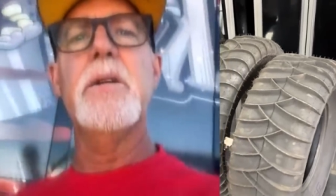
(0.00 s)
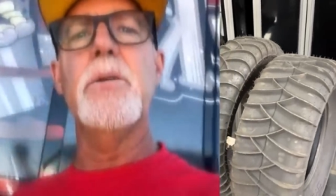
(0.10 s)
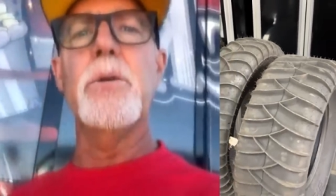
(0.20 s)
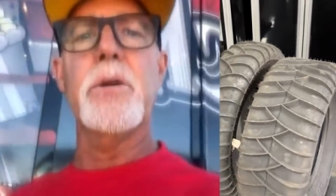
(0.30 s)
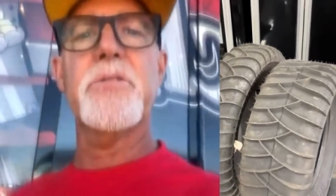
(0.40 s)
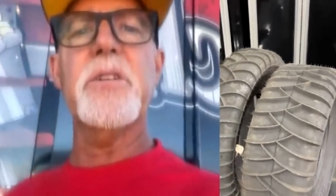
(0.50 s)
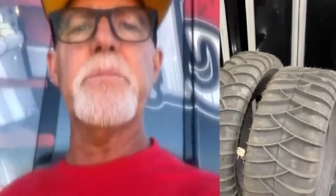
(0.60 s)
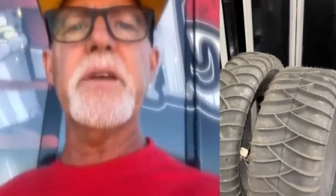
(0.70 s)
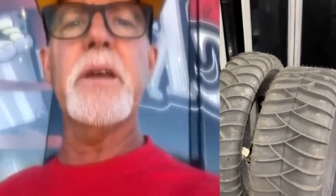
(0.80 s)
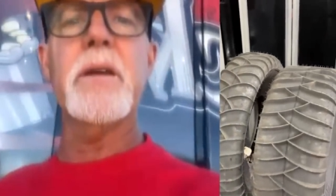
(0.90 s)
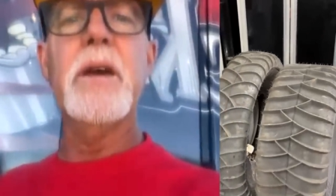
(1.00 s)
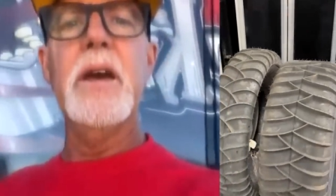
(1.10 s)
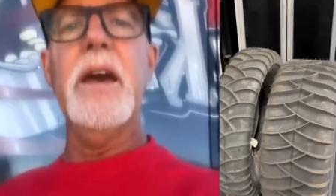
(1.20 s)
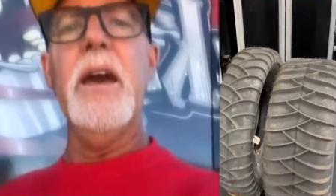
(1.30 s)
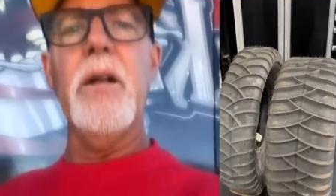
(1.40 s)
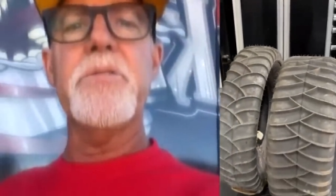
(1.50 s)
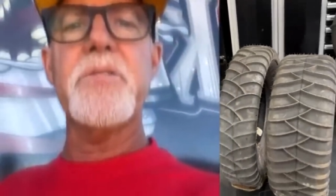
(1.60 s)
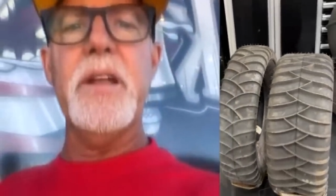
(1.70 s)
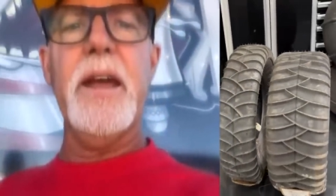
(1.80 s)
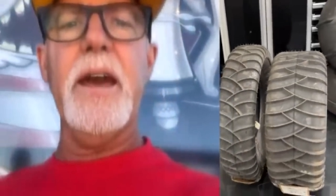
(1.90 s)
or something else
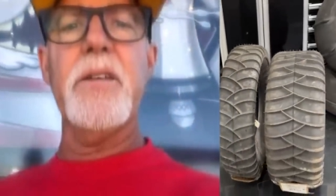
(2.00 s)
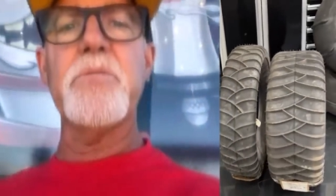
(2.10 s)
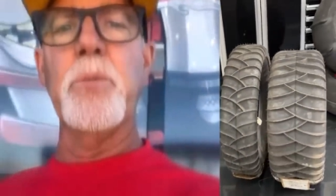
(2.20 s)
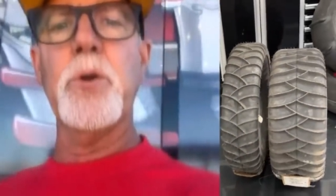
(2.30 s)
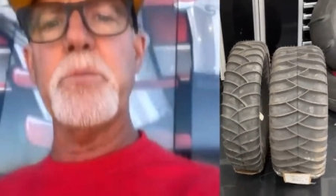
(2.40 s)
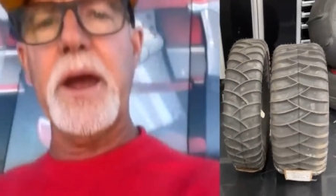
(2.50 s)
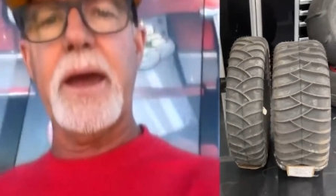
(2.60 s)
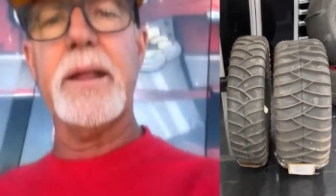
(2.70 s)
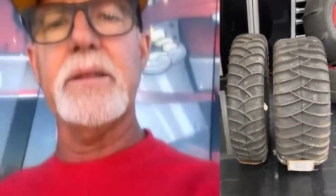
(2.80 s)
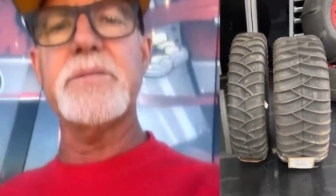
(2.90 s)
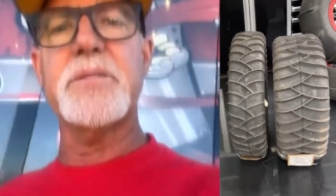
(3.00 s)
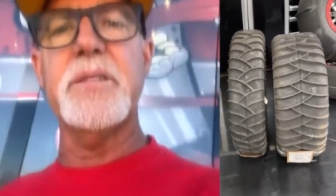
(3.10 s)
that has more paddles